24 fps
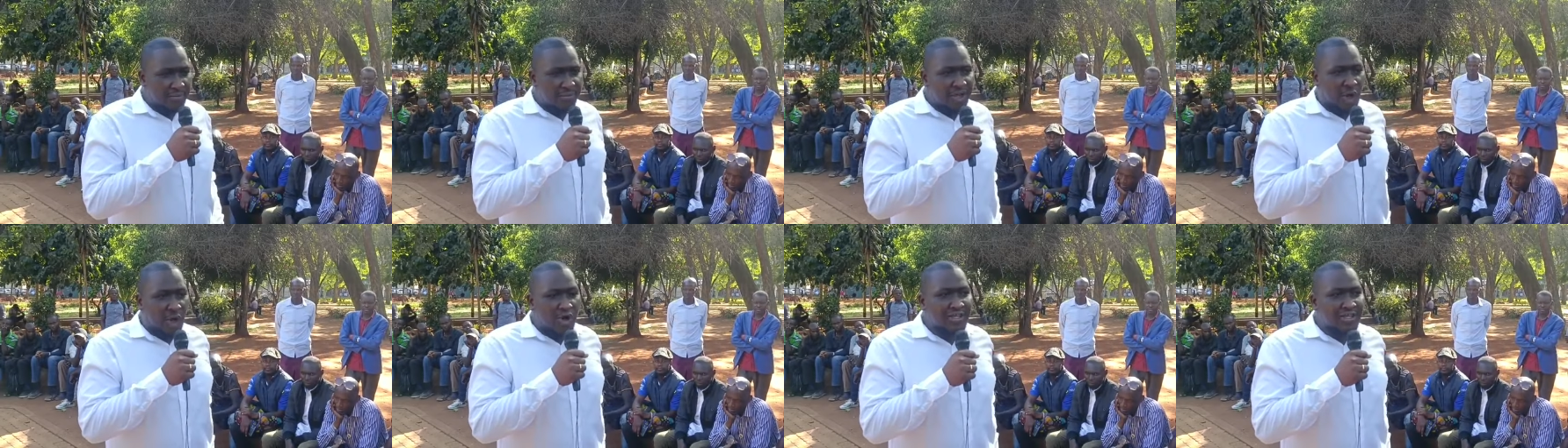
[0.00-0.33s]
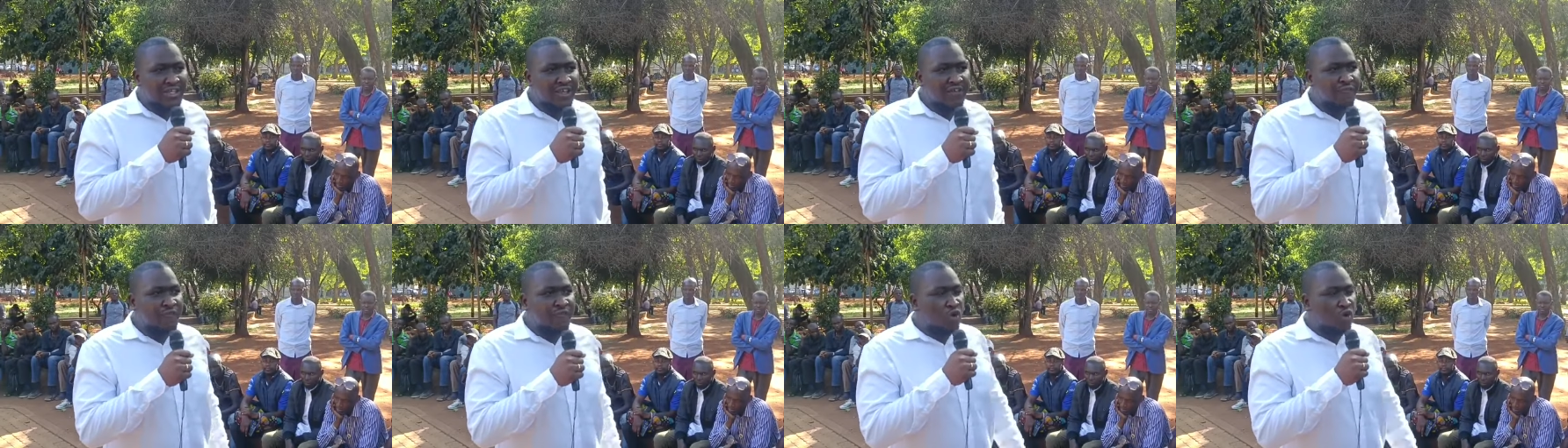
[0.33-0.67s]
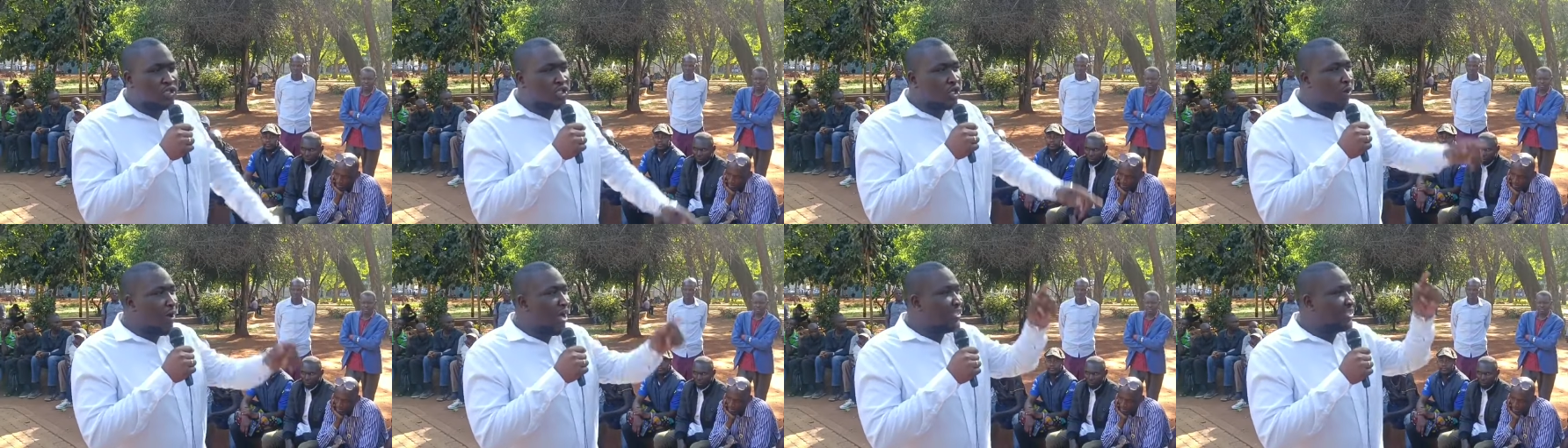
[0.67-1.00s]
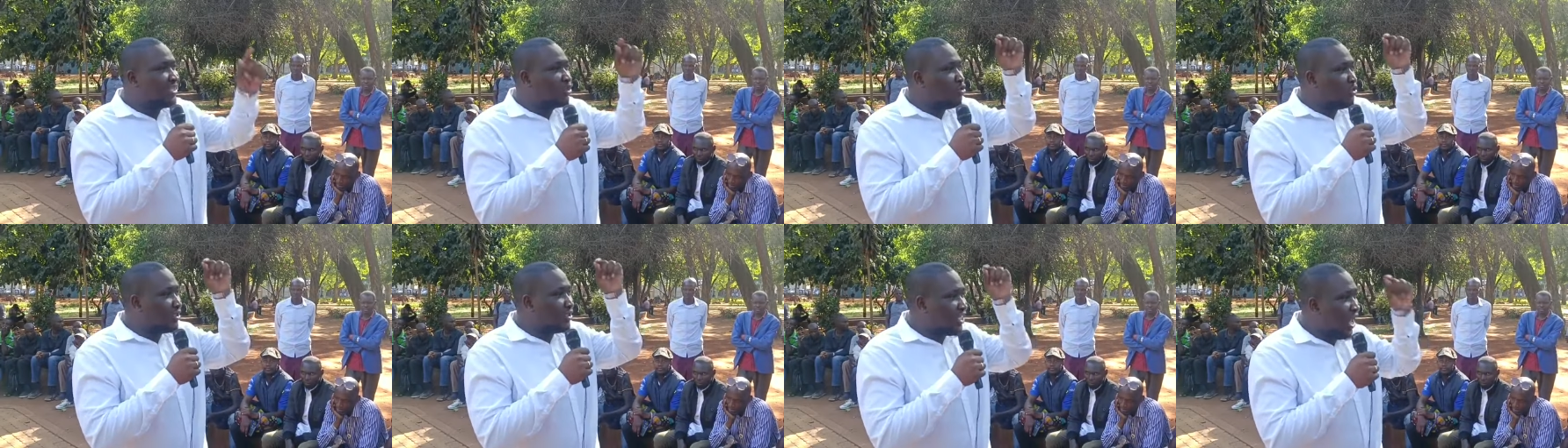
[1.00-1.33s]
Because if Ruto
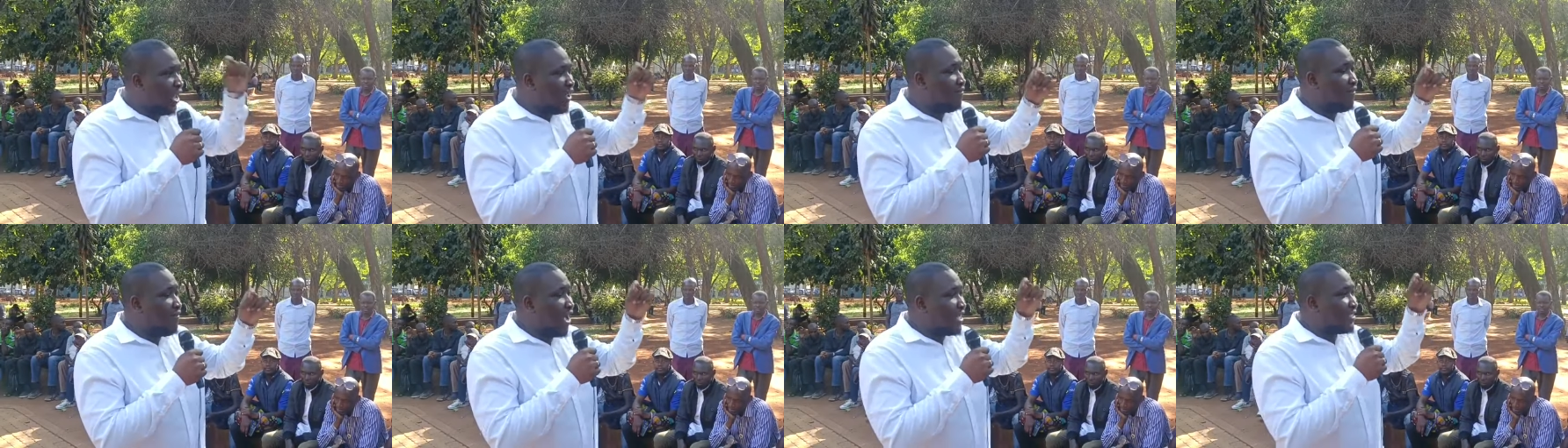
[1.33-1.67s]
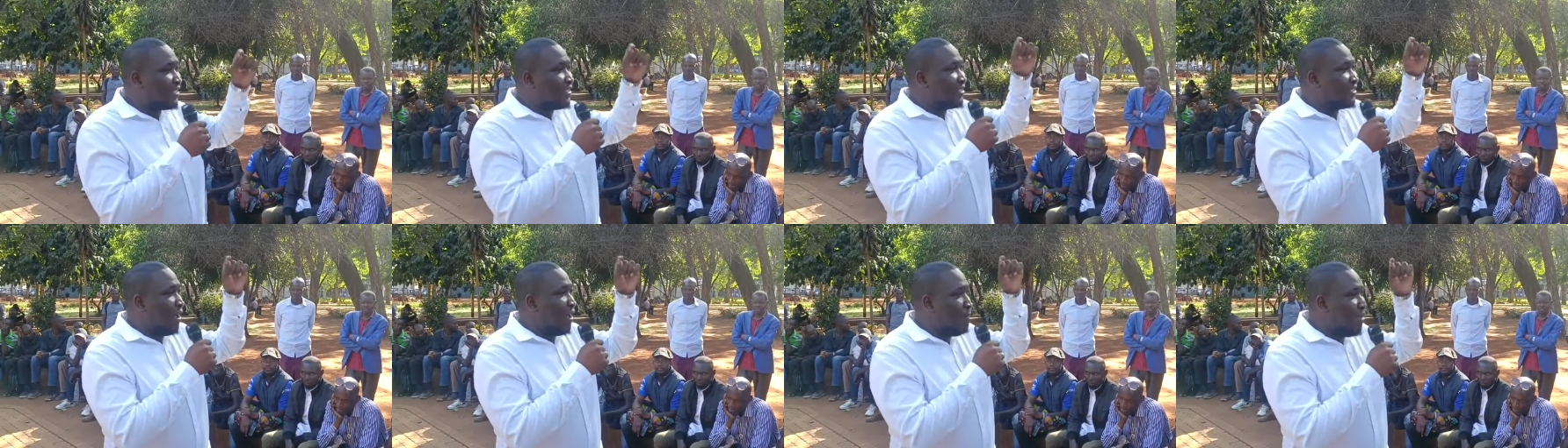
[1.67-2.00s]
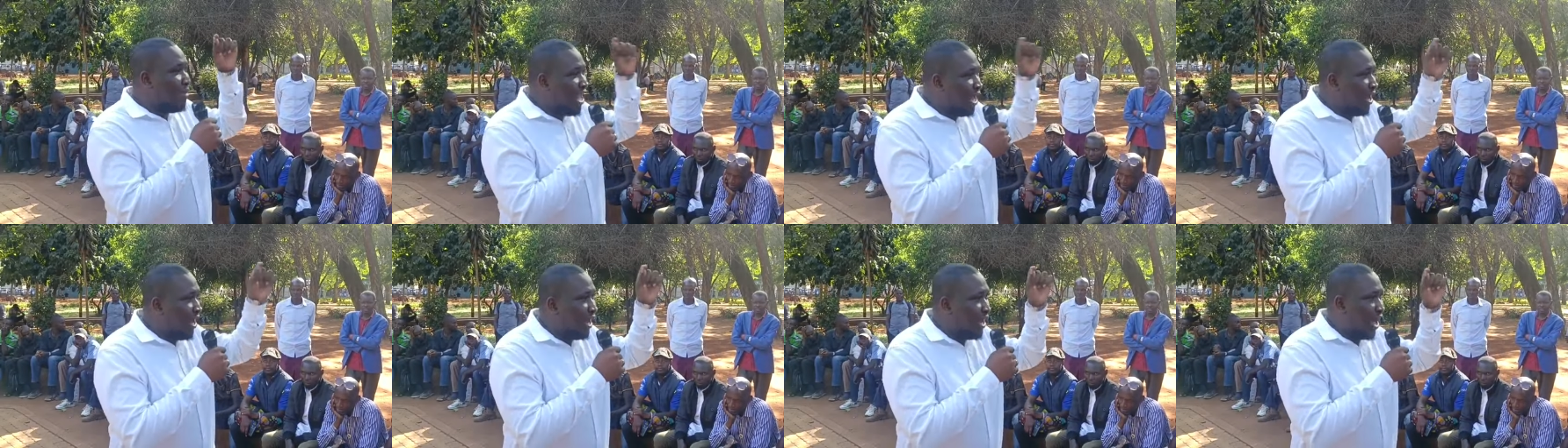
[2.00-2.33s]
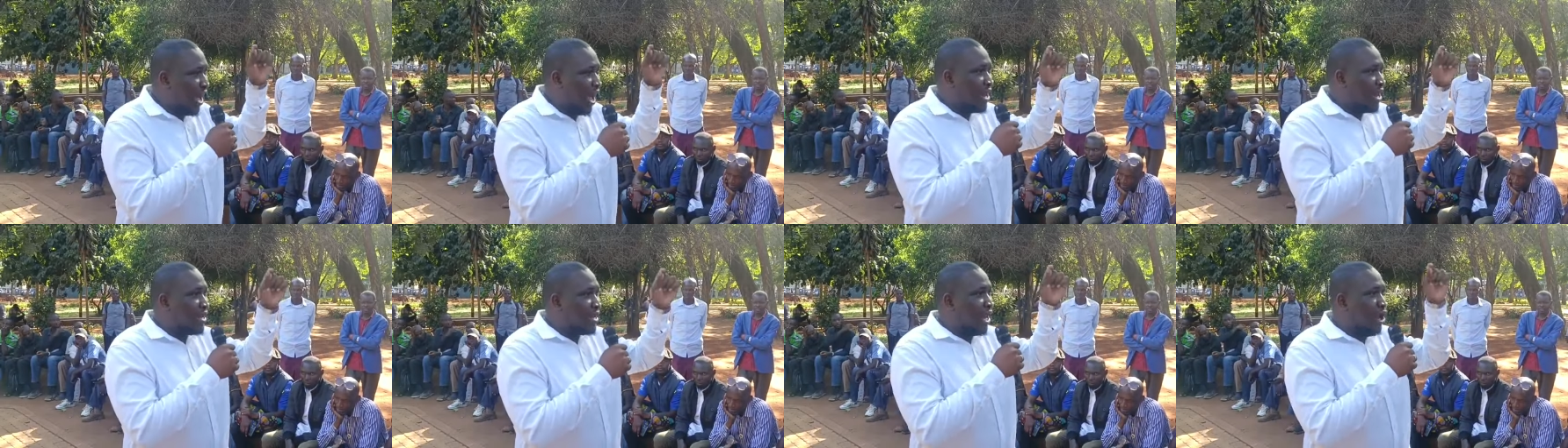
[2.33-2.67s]
wants to say that is a bill
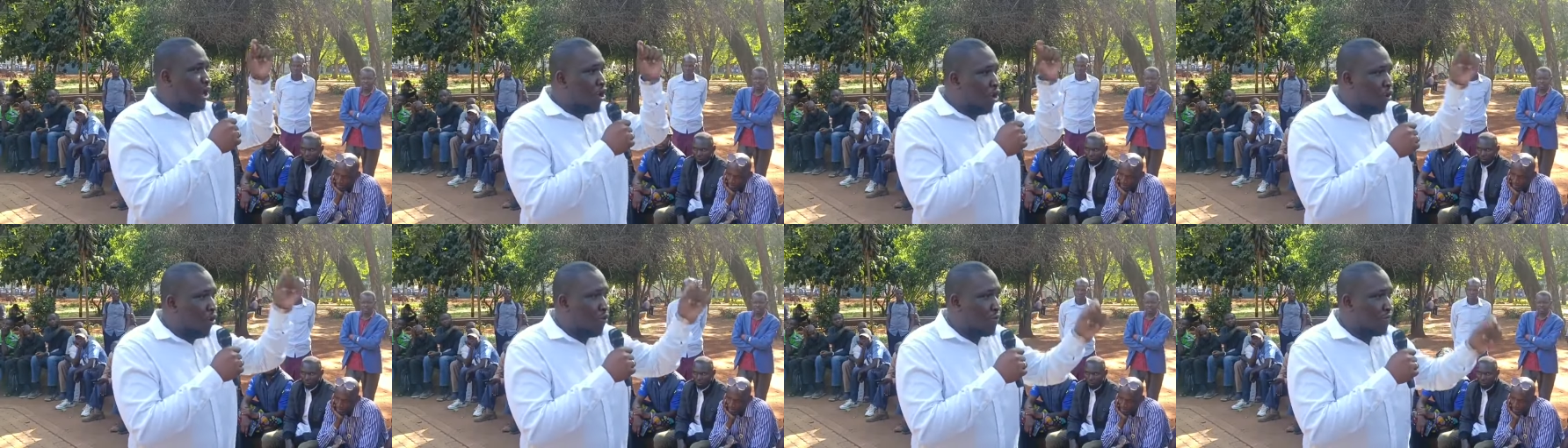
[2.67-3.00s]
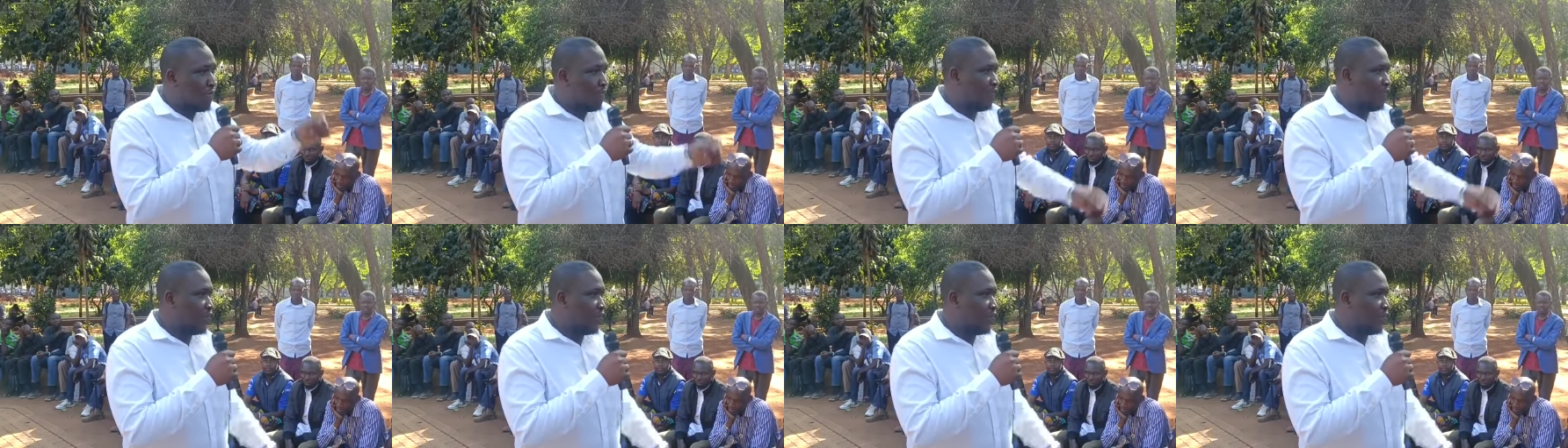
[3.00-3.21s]
under law,